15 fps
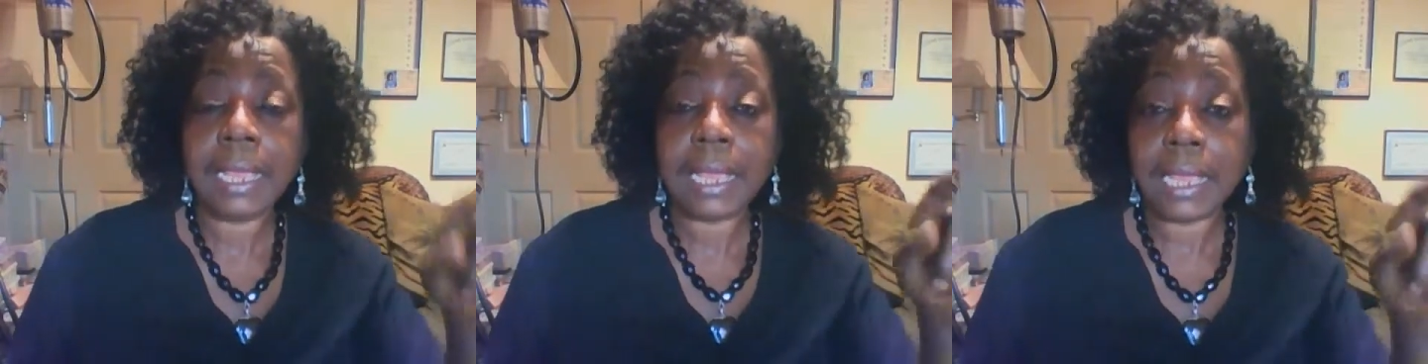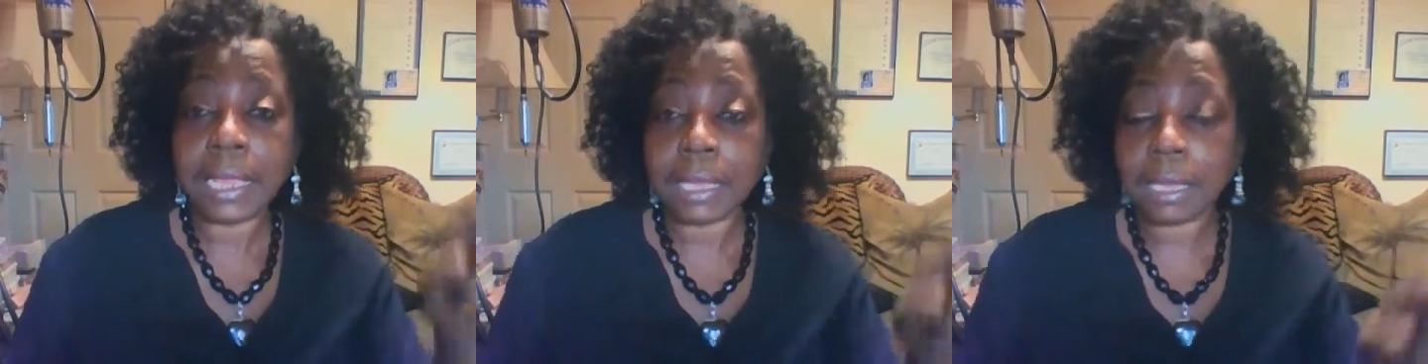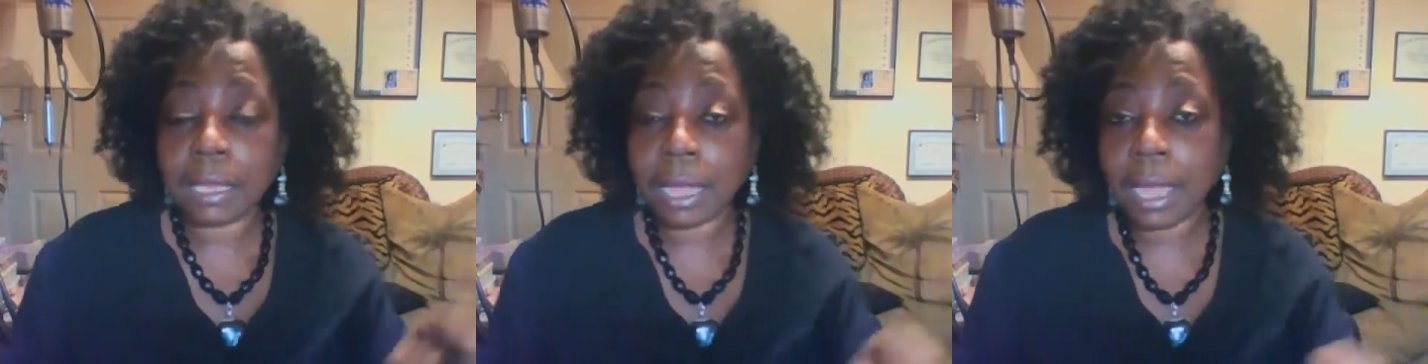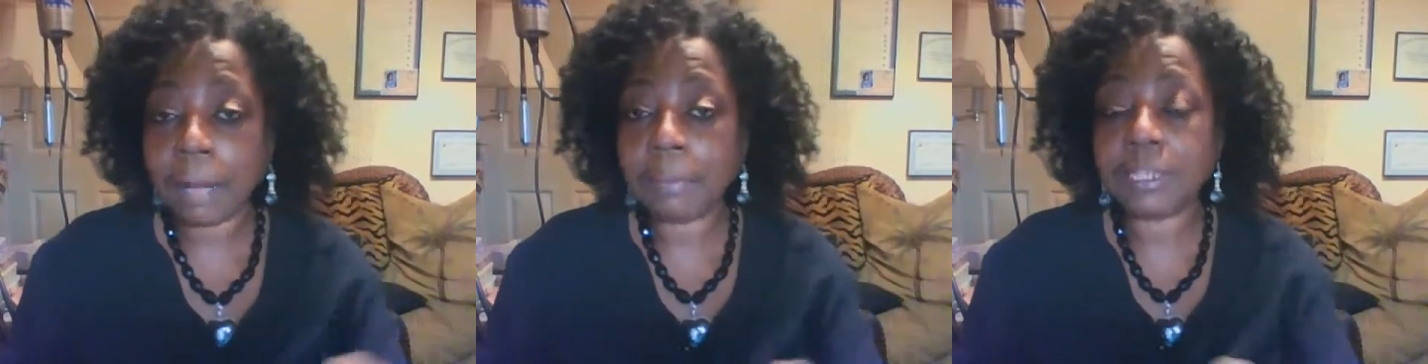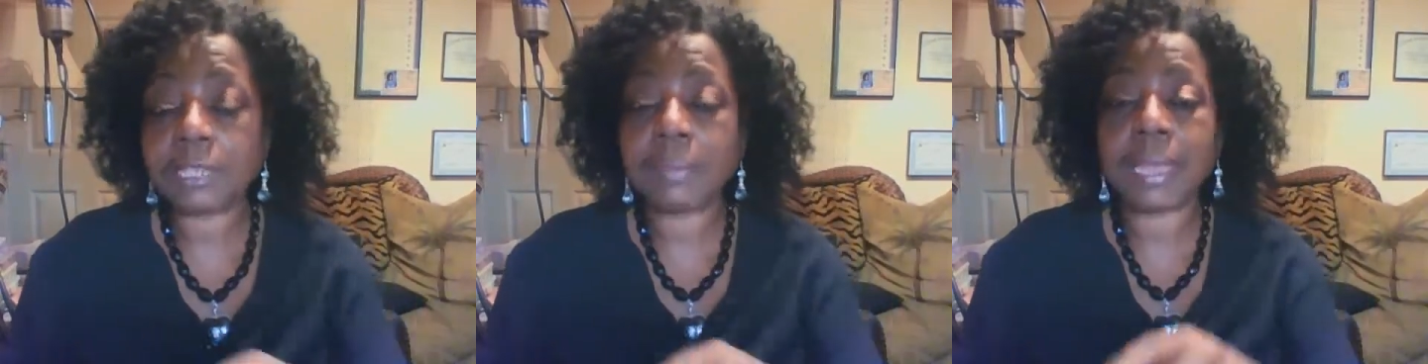it
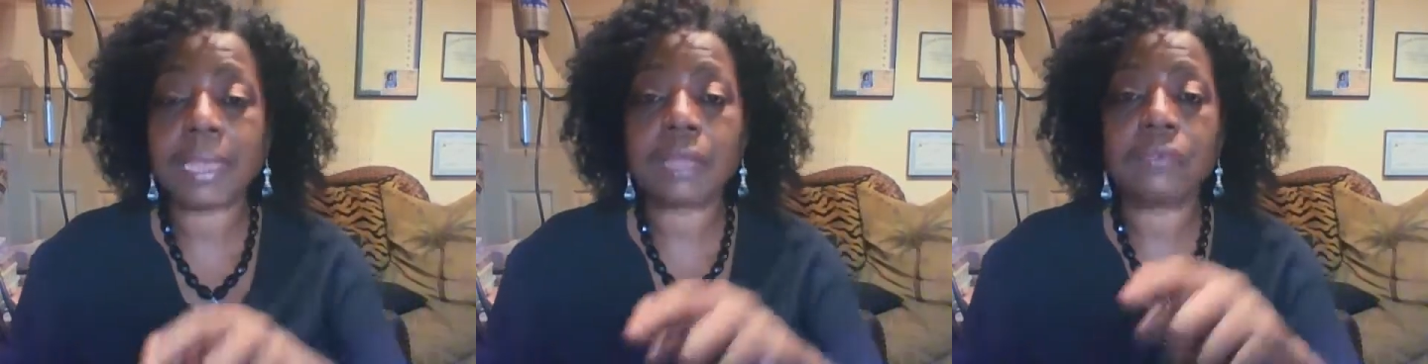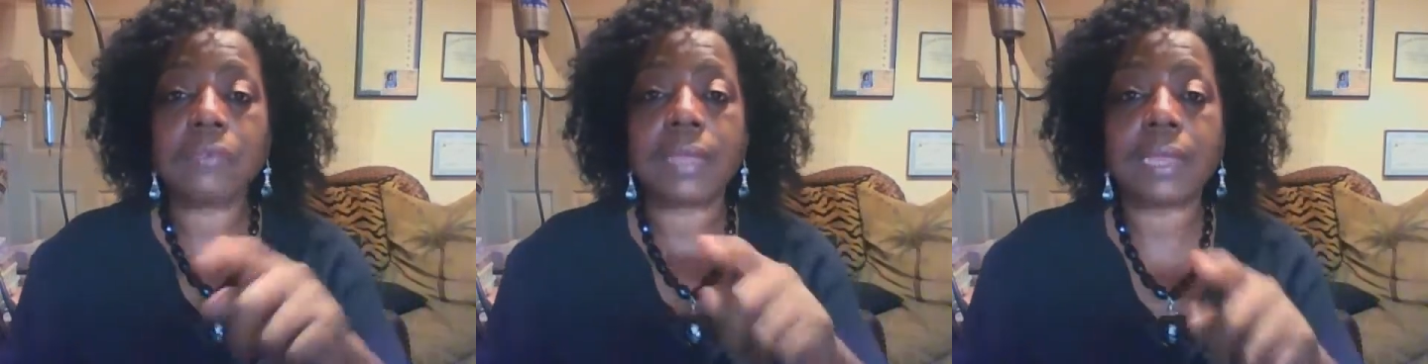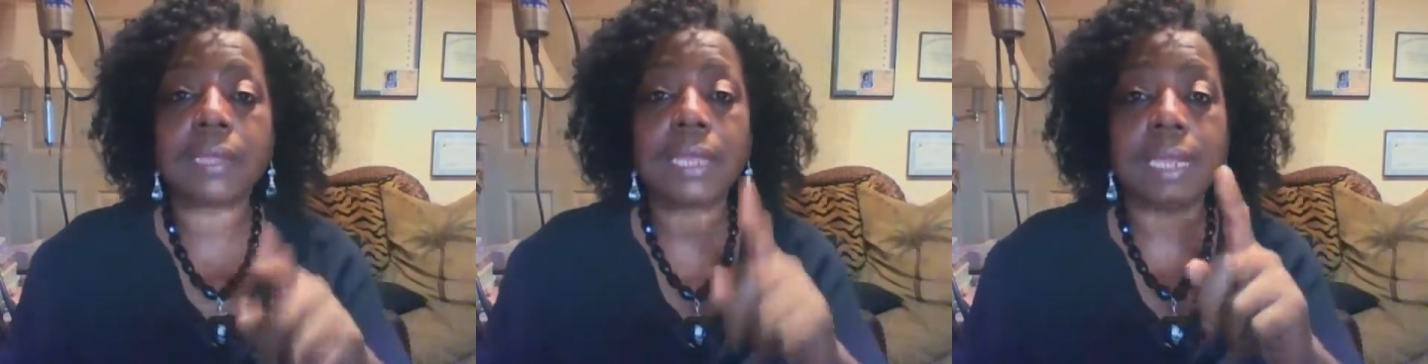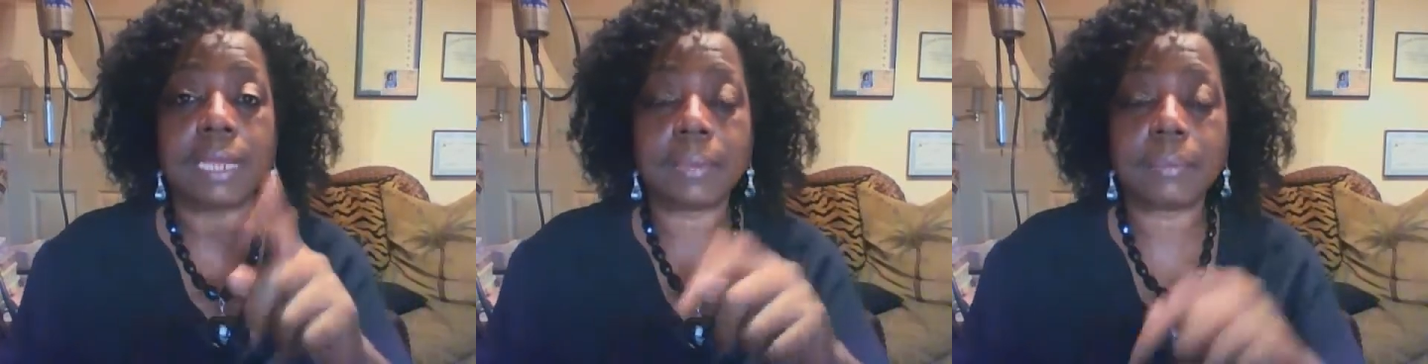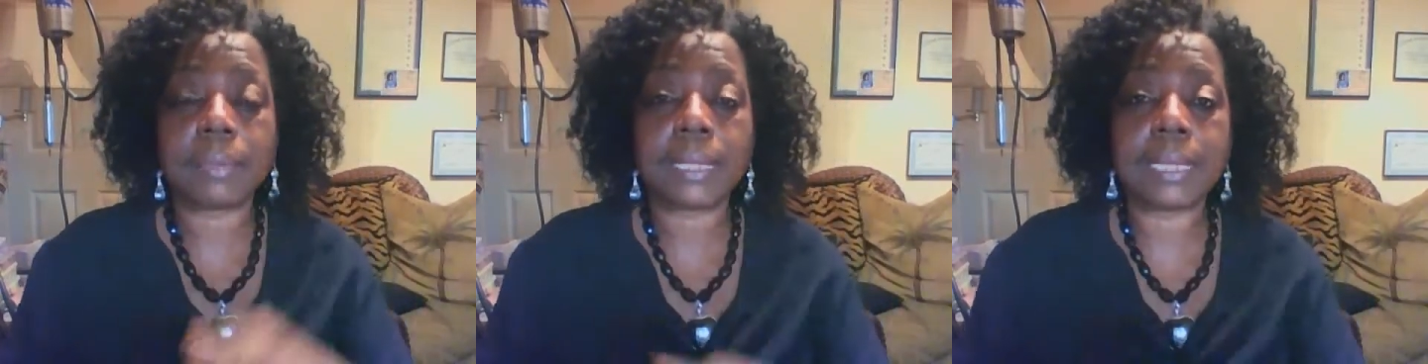comes back around and
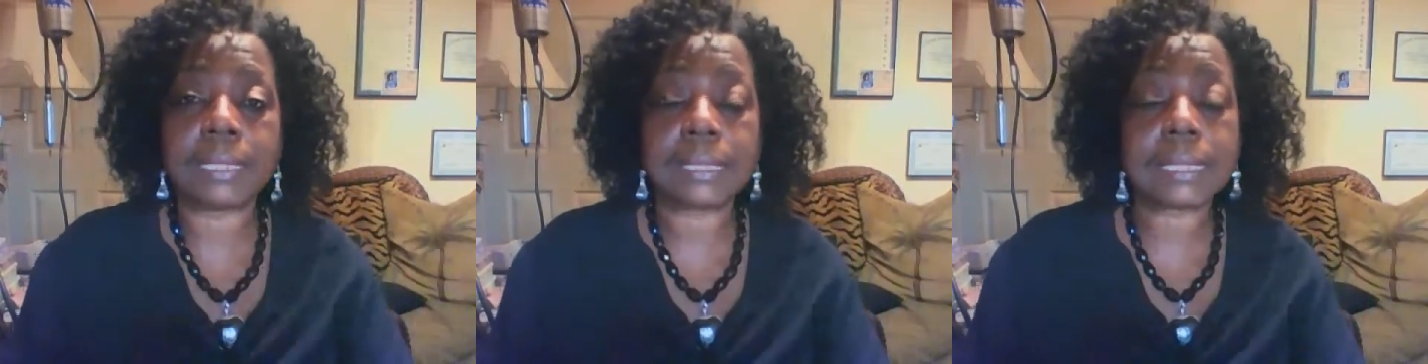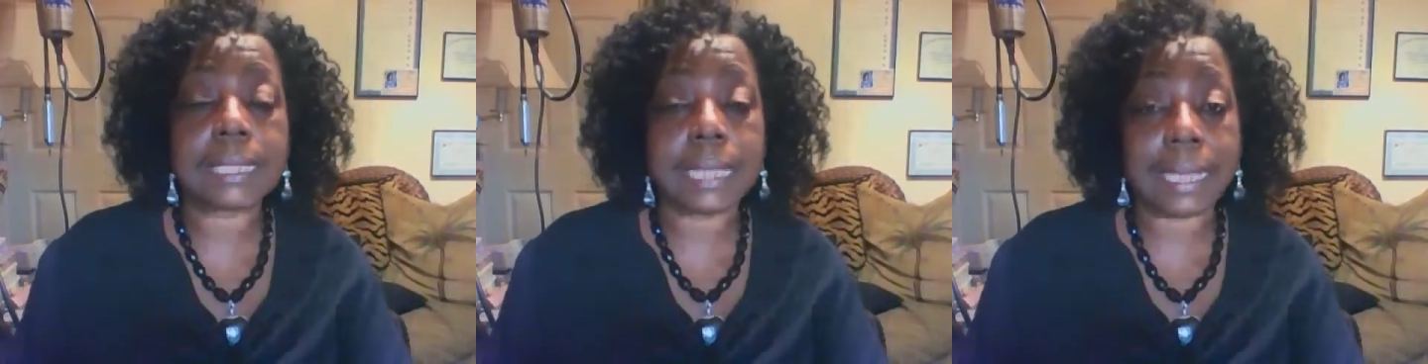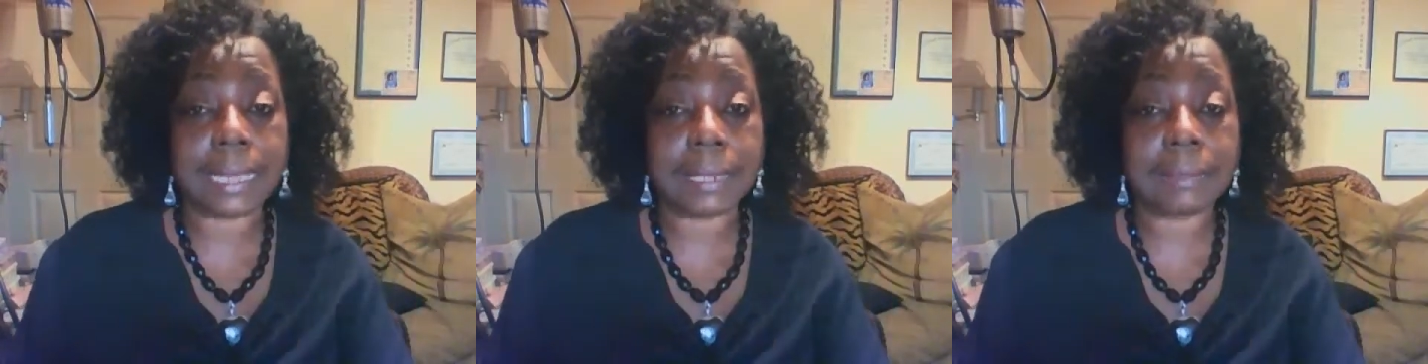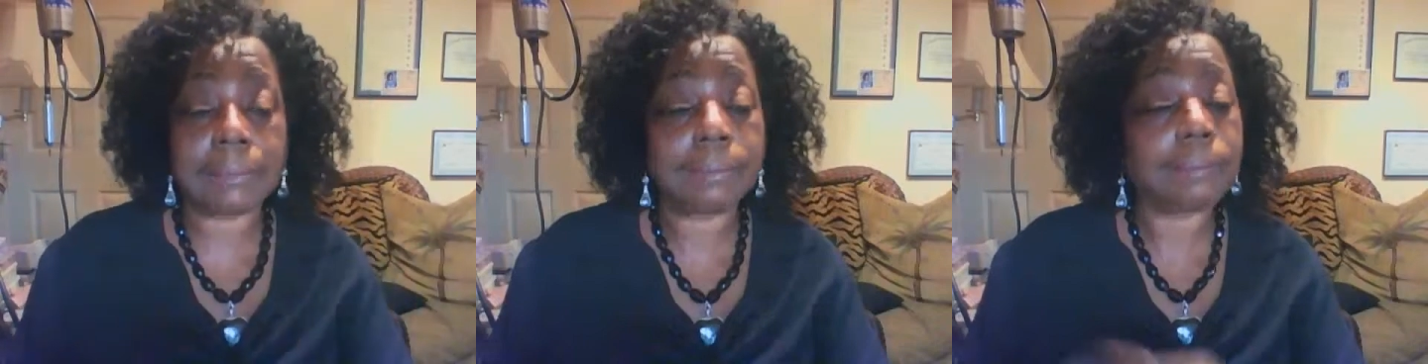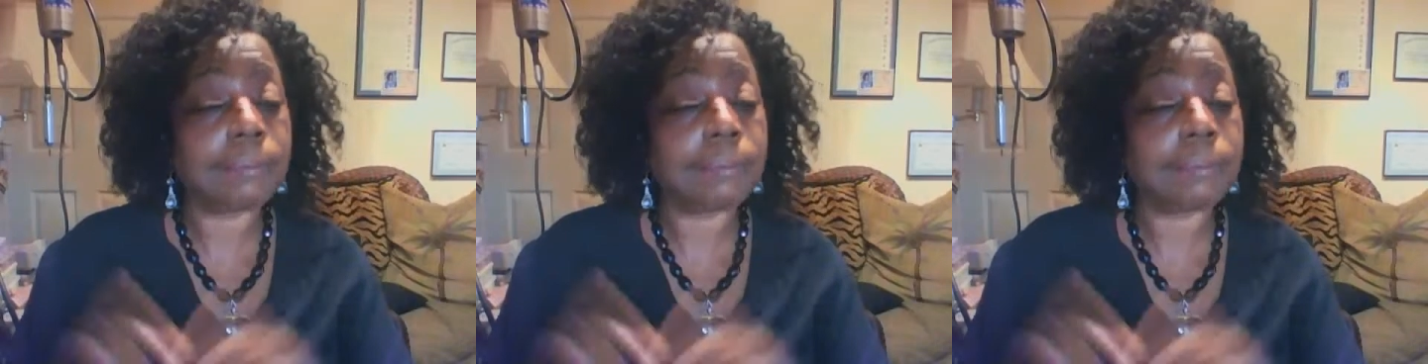it plays again